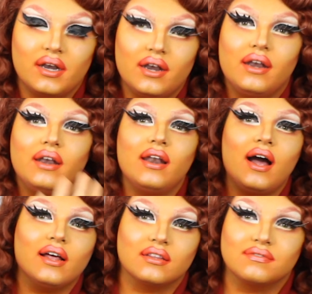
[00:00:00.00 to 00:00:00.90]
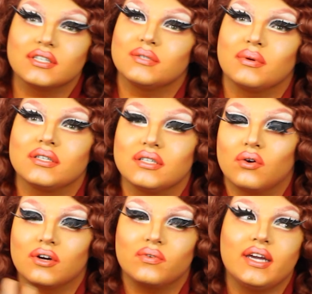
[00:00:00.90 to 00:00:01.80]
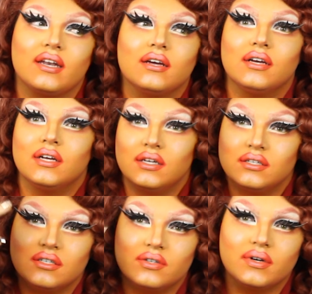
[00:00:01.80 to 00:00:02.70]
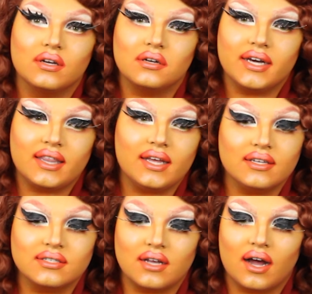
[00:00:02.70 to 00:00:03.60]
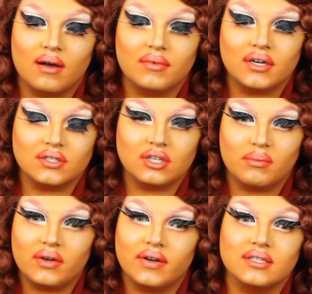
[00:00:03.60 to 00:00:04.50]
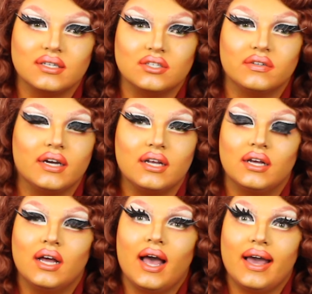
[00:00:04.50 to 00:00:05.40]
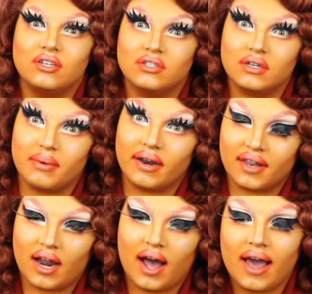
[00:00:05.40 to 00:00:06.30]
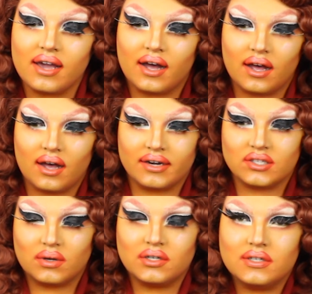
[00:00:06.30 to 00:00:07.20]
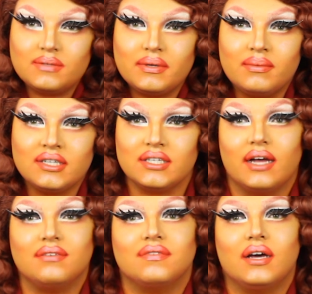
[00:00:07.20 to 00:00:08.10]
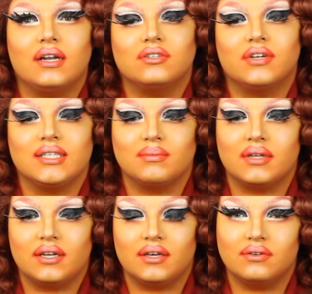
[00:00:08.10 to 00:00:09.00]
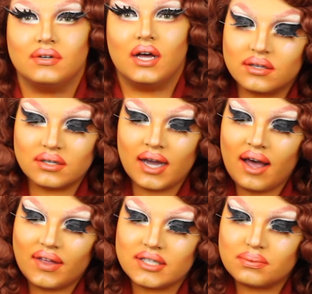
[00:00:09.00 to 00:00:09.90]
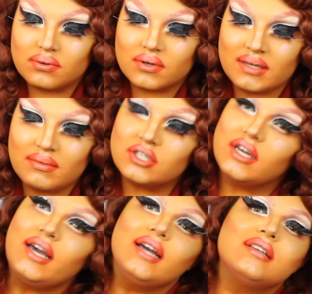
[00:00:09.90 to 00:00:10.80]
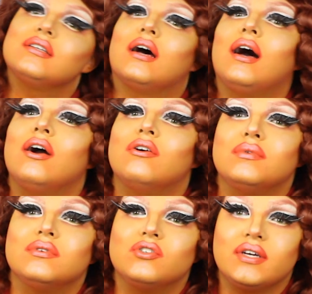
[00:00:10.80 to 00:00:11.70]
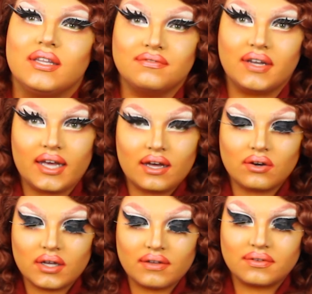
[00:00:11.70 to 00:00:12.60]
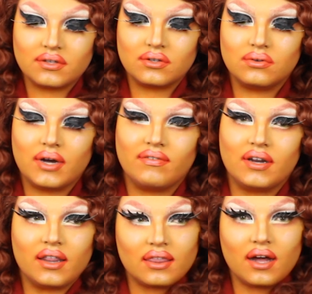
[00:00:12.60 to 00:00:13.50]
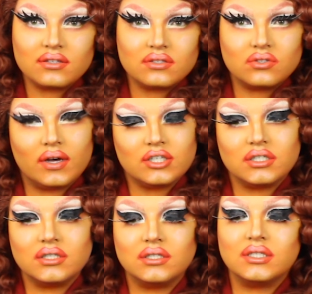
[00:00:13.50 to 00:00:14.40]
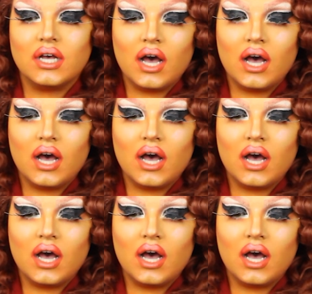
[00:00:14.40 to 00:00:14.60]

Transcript: am not the first person or queen to do a look like this. There are so many queens that do it and do it better than I. I just wanted to experiment and have fun and try something new. So yeah, that's pretty much it. Hope you enjoyed the video. If you have any thoughts, questions,